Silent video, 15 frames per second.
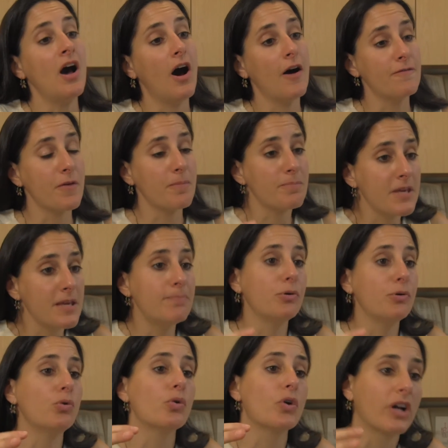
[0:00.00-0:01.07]
of the
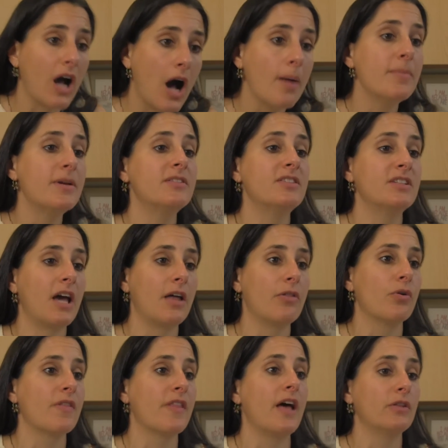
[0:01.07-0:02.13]
people who are coming together
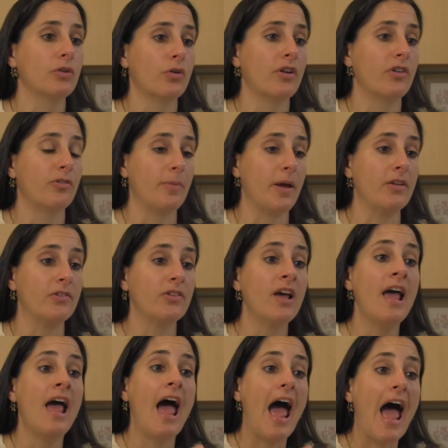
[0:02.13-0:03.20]
in that learning space
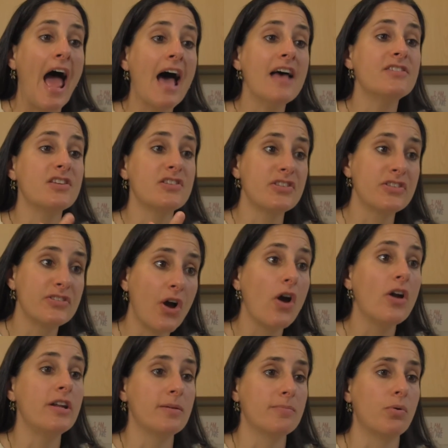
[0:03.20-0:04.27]
as a
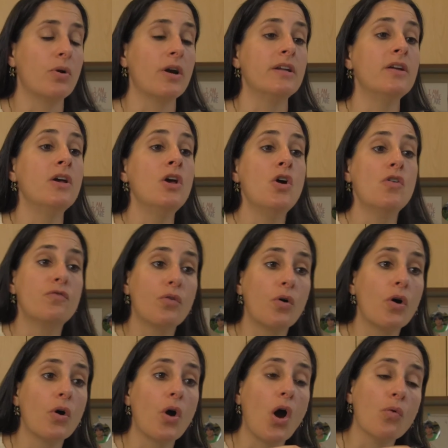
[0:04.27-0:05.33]
starting point
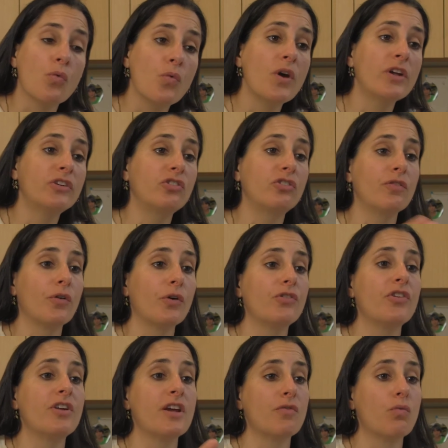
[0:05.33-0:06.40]
for a rich
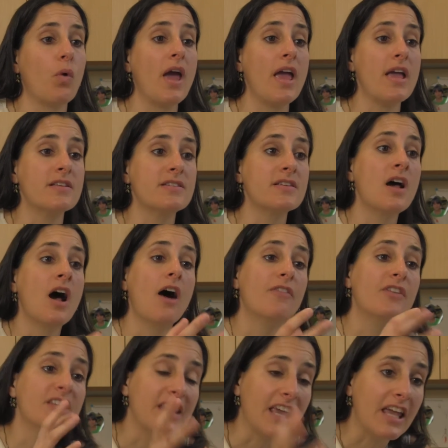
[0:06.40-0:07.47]
diversity of ways of
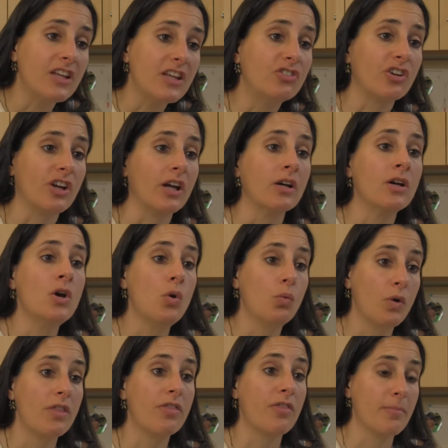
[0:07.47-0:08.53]
engaging
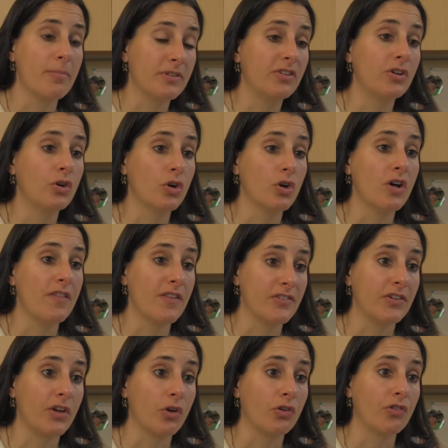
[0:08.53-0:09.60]
with the material and the
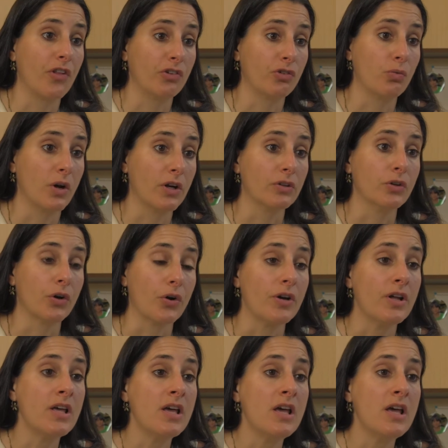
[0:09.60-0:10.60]
skills that you want to learn.